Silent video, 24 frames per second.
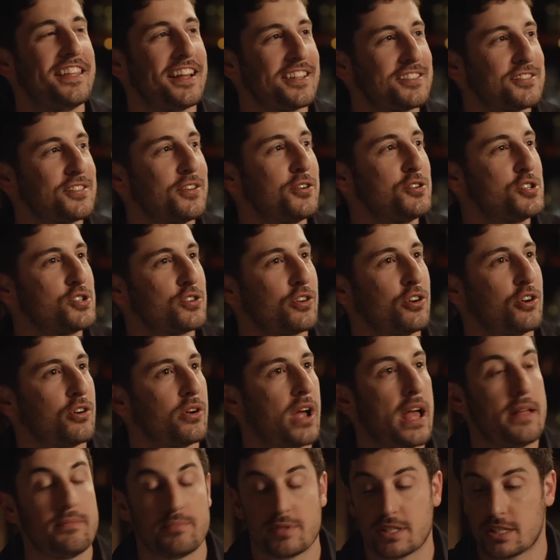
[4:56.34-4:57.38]
That's so true.
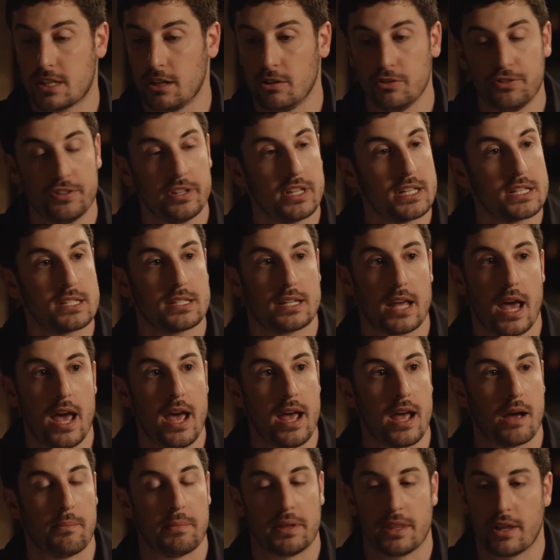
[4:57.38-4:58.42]
And still to this
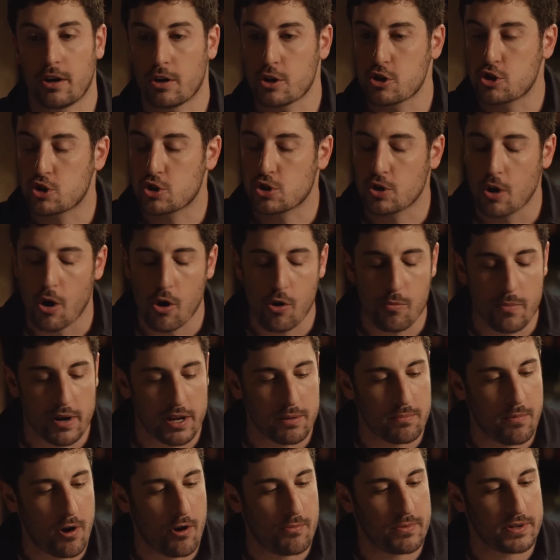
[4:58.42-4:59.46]
day, I mean, there are so
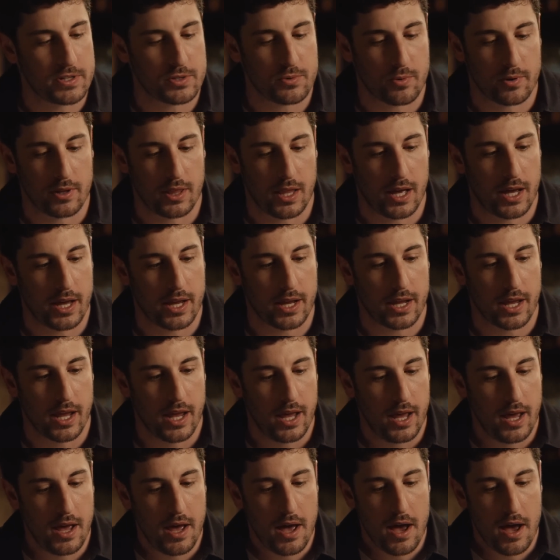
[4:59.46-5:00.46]
many moments where like,